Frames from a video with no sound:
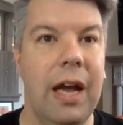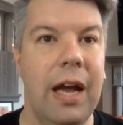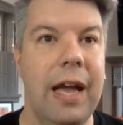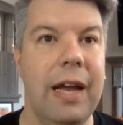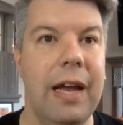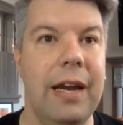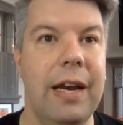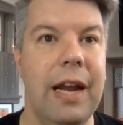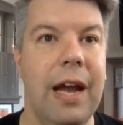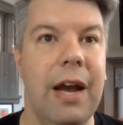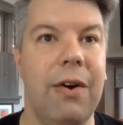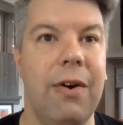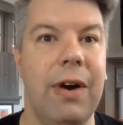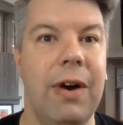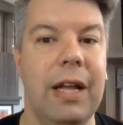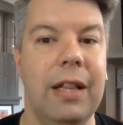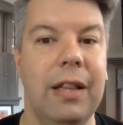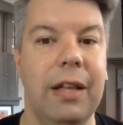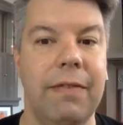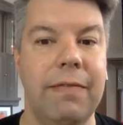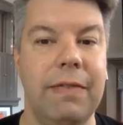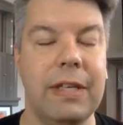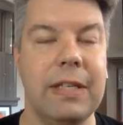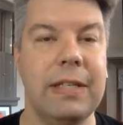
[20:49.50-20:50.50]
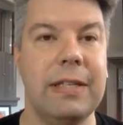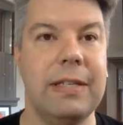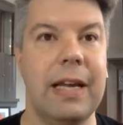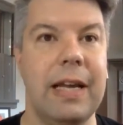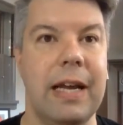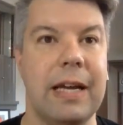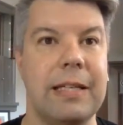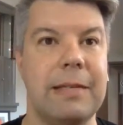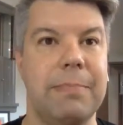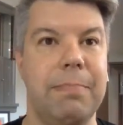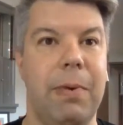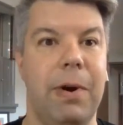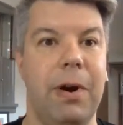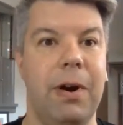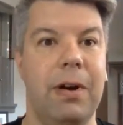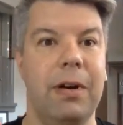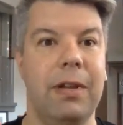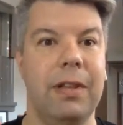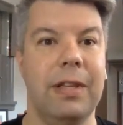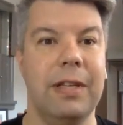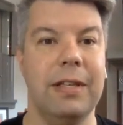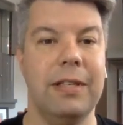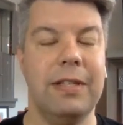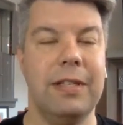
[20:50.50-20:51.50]
And now I love this next
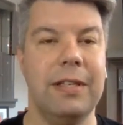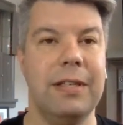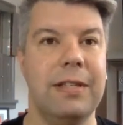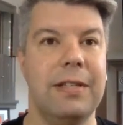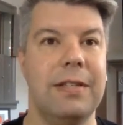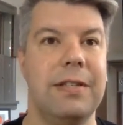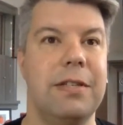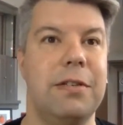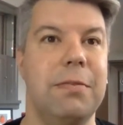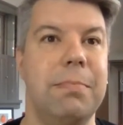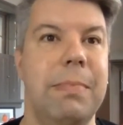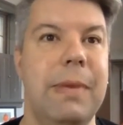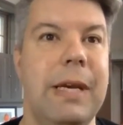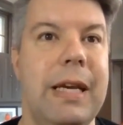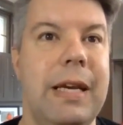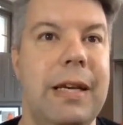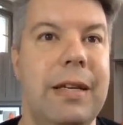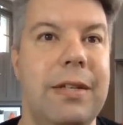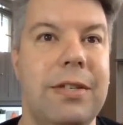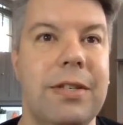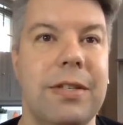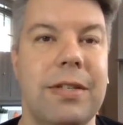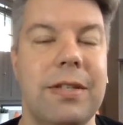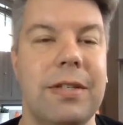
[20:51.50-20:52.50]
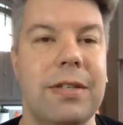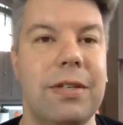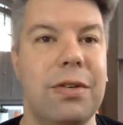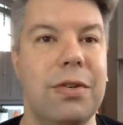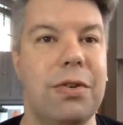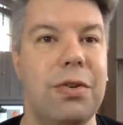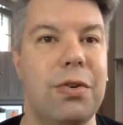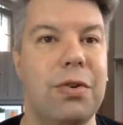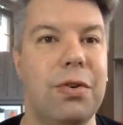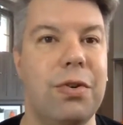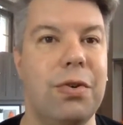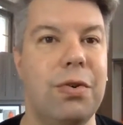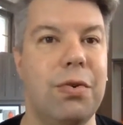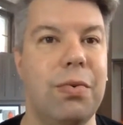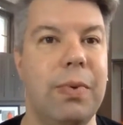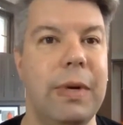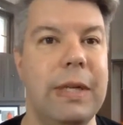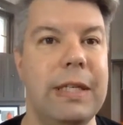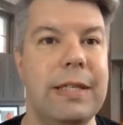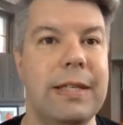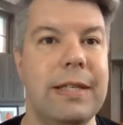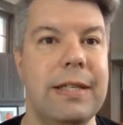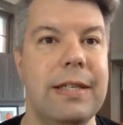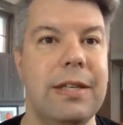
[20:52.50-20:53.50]
part. This is to me just
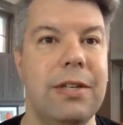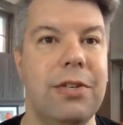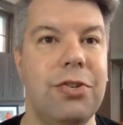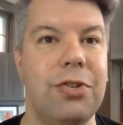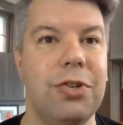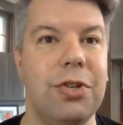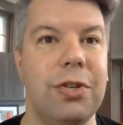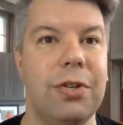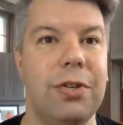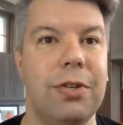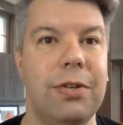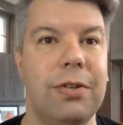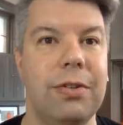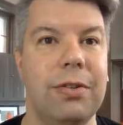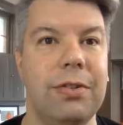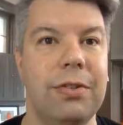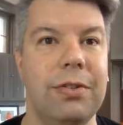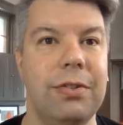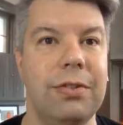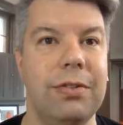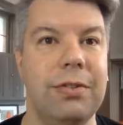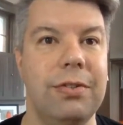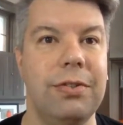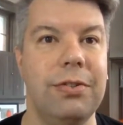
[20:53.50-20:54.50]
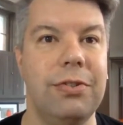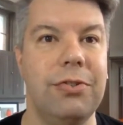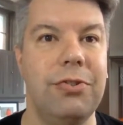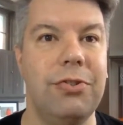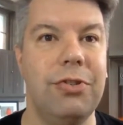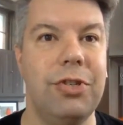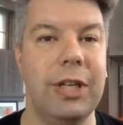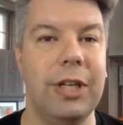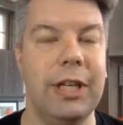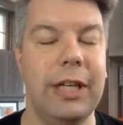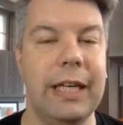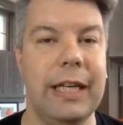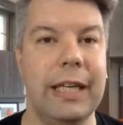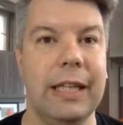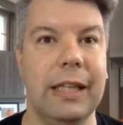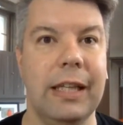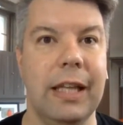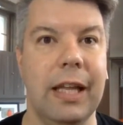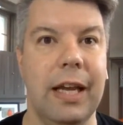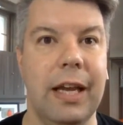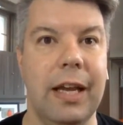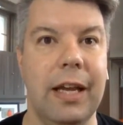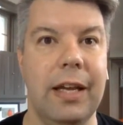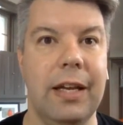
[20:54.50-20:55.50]
quintessential Gillian
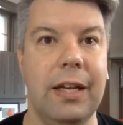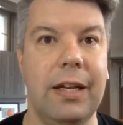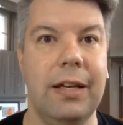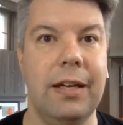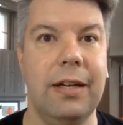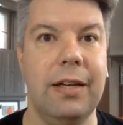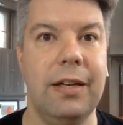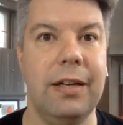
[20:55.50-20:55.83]
Lynne.